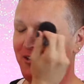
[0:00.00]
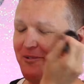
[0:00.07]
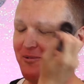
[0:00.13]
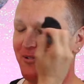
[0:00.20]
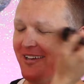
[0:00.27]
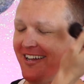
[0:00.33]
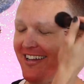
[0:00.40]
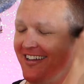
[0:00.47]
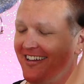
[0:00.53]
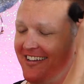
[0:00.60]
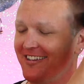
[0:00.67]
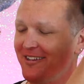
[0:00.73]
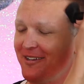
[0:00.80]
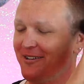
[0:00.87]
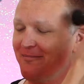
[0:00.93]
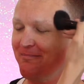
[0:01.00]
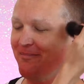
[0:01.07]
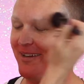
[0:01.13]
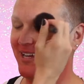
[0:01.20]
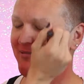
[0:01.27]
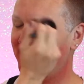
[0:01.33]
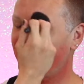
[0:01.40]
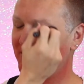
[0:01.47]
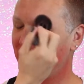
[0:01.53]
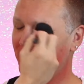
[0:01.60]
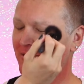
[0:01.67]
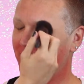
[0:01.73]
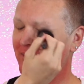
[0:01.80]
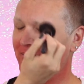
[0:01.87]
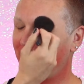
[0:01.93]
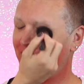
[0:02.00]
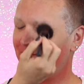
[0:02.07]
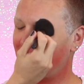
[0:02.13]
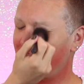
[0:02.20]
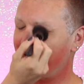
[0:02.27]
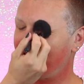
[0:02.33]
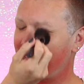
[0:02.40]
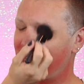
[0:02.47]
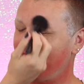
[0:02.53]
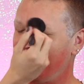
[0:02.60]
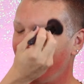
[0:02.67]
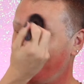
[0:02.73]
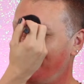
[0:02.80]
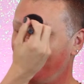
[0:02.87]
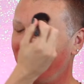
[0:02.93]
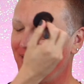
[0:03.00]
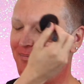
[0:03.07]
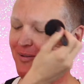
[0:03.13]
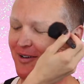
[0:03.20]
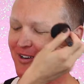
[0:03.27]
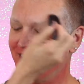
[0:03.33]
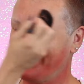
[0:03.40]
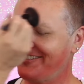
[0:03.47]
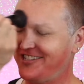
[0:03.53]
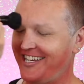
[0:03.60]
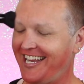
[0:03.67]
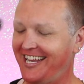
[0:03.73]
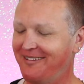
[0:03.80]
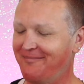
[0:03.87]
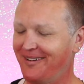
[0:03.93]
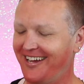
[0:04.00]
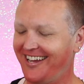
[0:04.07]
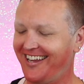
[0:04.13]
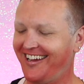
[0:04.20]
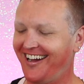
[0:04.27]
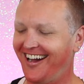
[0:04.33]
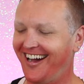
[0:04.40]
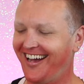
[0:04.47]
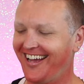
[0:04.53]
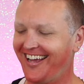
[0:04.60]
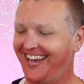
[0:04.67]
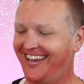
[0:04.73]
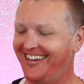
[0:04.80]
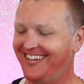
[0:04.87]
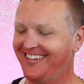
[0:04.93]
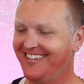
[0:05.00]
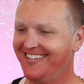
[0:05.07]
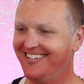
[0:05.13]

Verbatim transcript: you might want to warn me before you shove a brush in my eye.